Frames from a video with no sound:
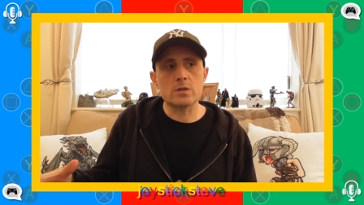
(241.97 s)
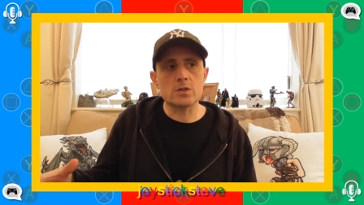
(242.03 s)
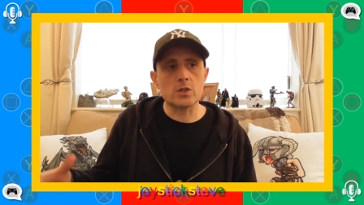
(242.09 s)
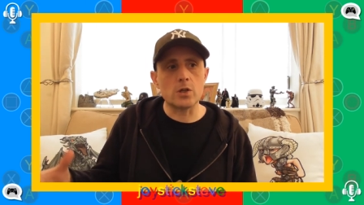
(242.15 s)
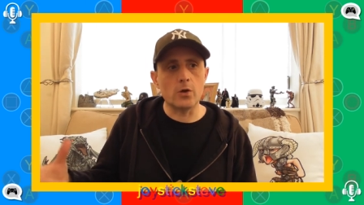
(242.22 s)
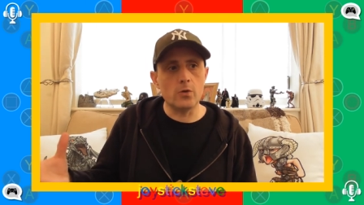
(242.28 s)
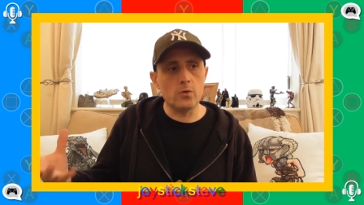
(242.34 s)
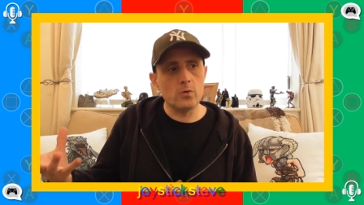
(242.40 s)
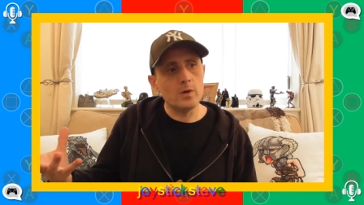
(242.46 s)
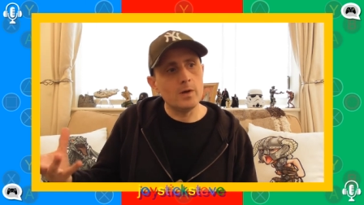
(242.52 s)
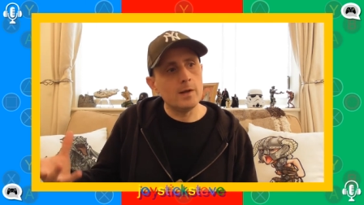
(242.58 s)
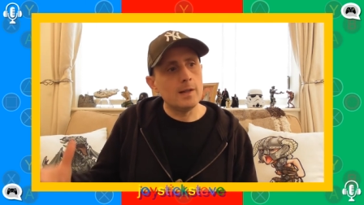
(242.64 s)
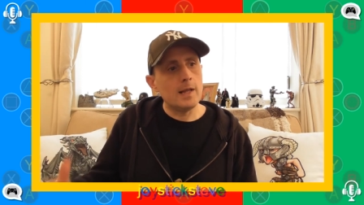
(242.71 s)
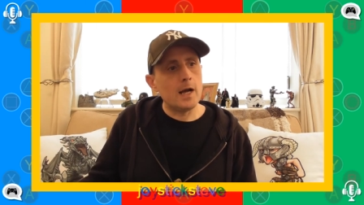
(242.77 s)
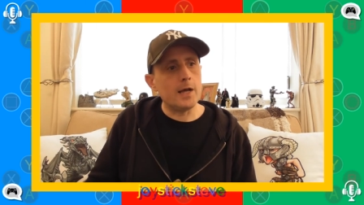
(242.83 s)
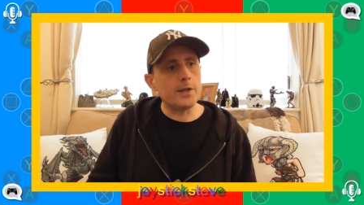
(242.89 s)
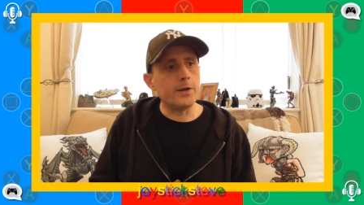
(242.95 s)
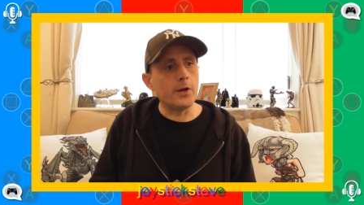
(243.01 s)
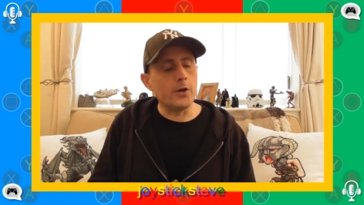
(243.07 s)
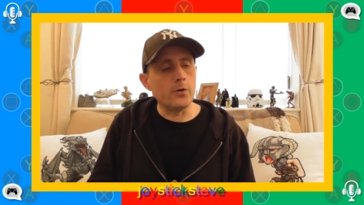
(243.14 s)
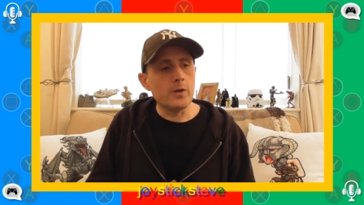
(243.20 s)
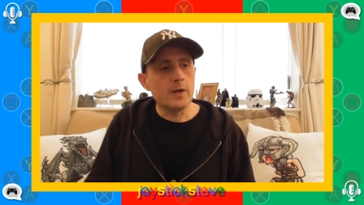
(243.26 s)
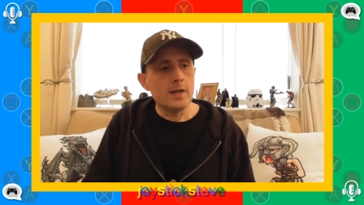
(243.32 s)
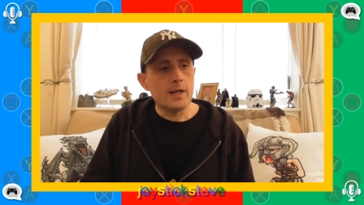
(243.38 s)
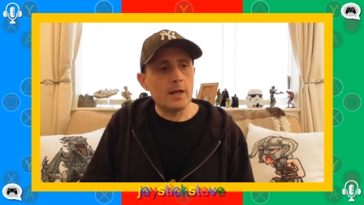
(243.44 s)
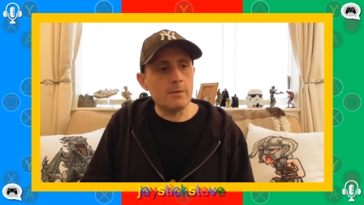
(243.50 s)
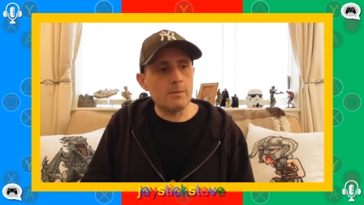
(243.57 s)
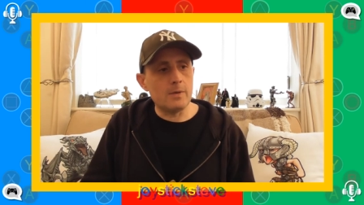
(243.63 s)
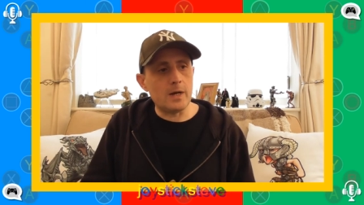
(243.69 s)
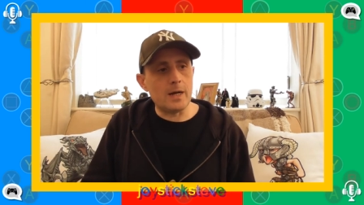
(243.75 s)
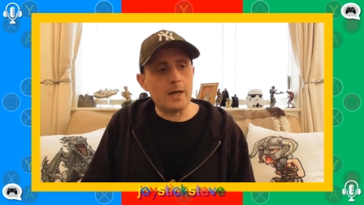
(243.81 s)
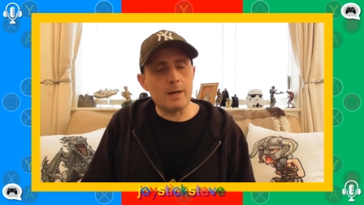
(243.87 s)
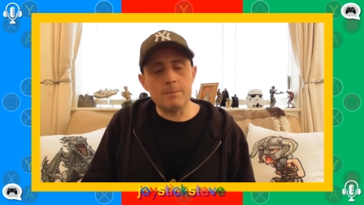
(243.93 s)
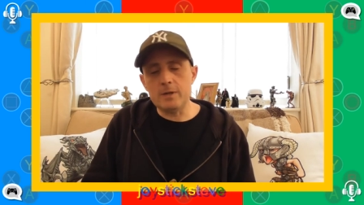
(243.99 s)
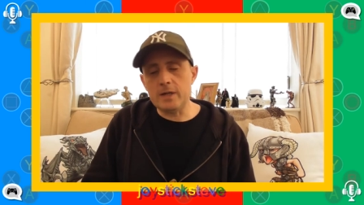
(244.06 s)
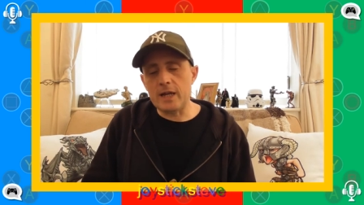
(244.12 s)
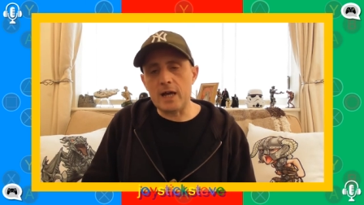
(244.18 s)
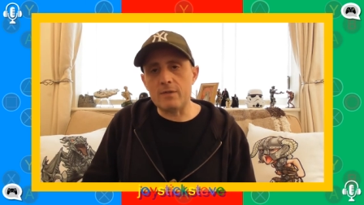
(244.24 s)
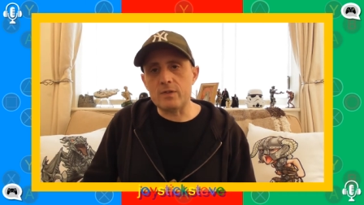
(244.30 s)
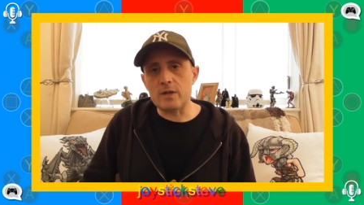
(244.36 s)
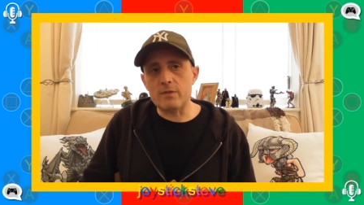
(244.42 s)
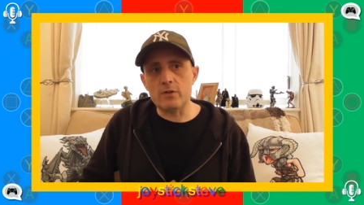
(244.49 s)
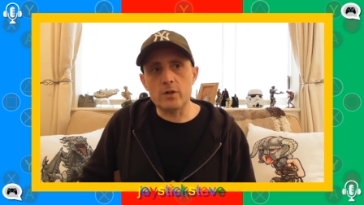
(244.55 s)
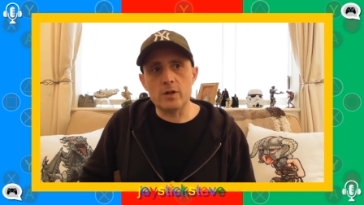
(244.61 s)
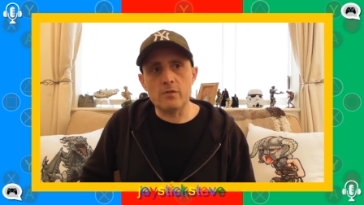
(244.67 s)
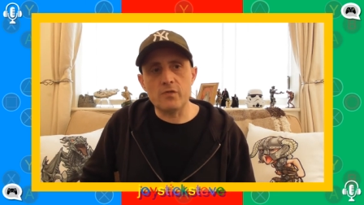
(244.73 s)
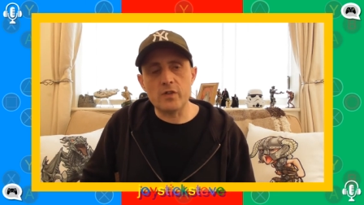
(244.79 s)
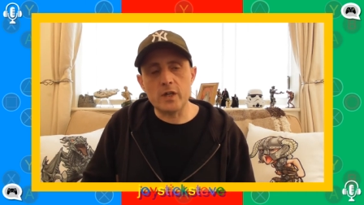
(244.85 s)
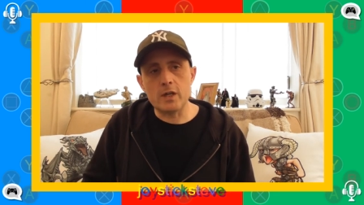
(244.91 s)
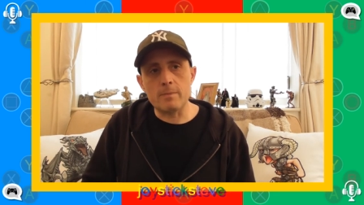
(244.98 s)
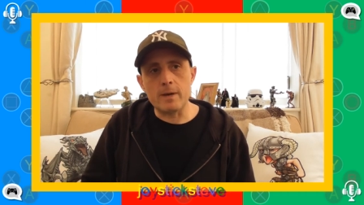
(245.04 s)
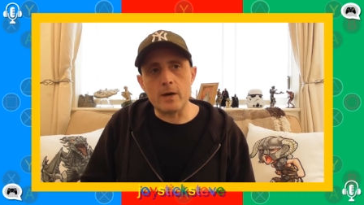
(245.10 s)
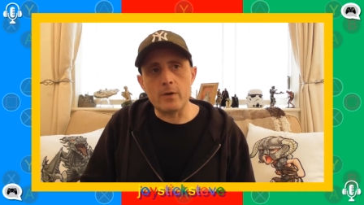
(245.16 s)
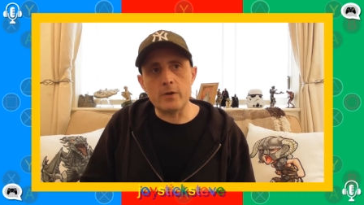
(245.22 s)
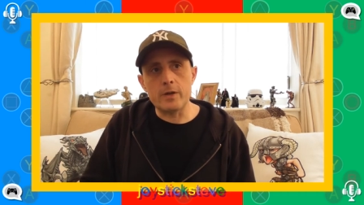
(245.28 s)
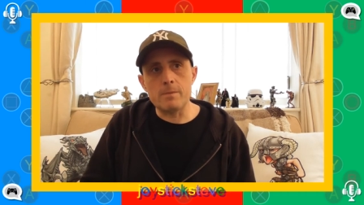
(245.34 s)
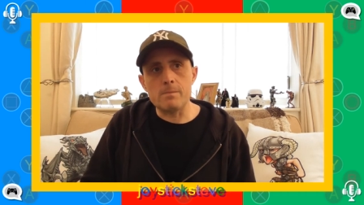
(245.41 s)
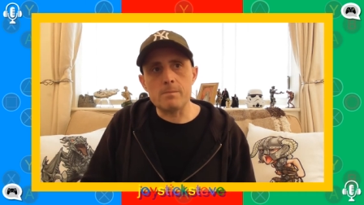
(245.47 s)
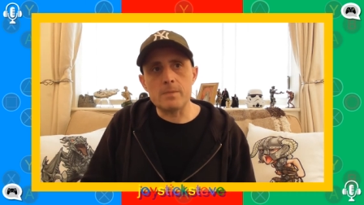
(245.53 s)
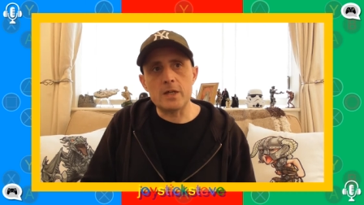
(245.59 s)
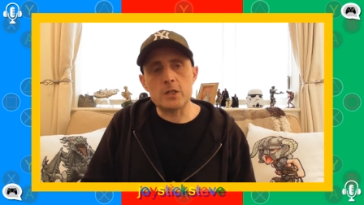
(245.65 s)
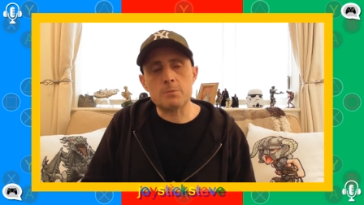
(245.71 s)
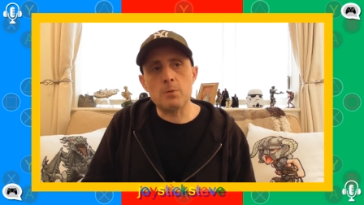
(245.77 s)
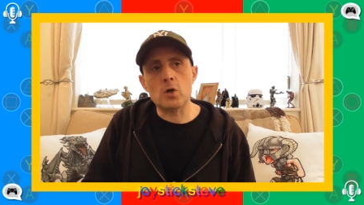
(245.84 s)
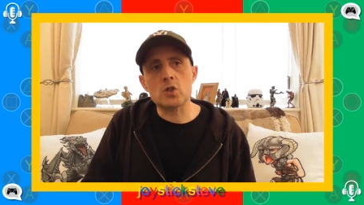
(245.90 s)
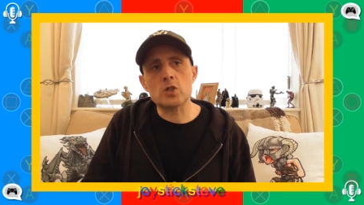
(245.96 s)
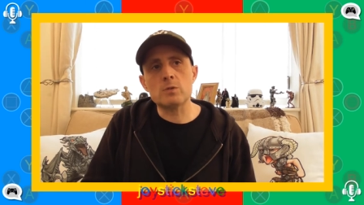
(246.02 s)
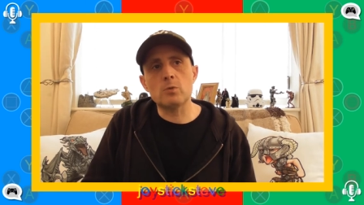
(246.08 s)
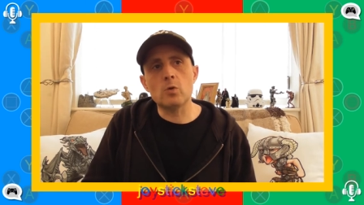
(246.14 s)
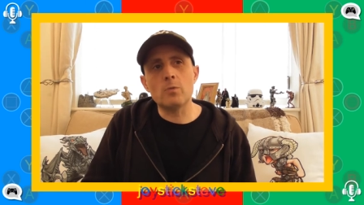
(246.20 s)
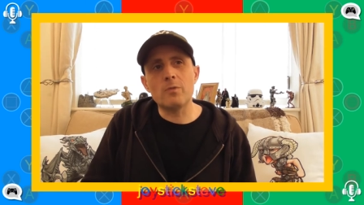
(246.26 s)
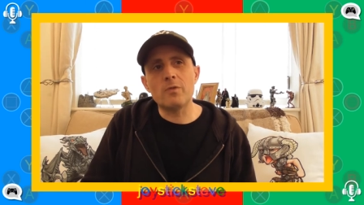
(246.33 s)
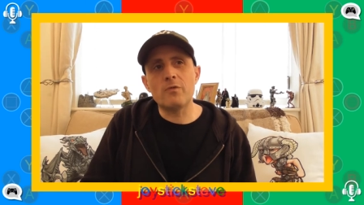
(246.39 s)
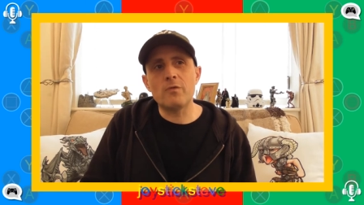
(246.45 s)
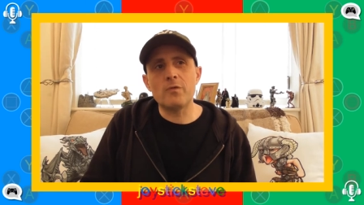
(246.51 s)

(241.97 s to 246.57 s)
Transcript: So I don't know. I, am going to have to have a think about it. It's possible.